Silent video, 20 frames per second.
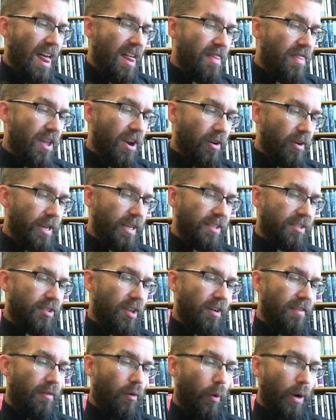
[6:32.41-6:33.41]
There is
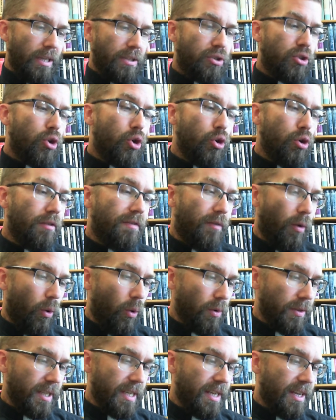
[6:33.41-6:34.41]
therefore a
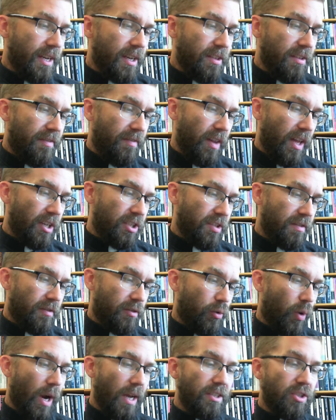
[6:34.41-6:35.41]
twofold eating of the flesh of
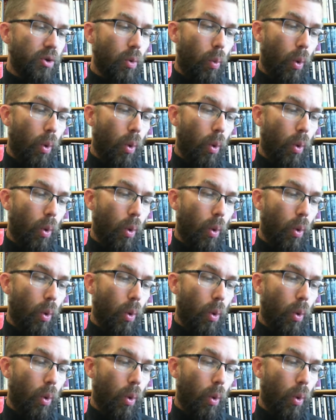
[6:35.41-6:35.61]
Christ,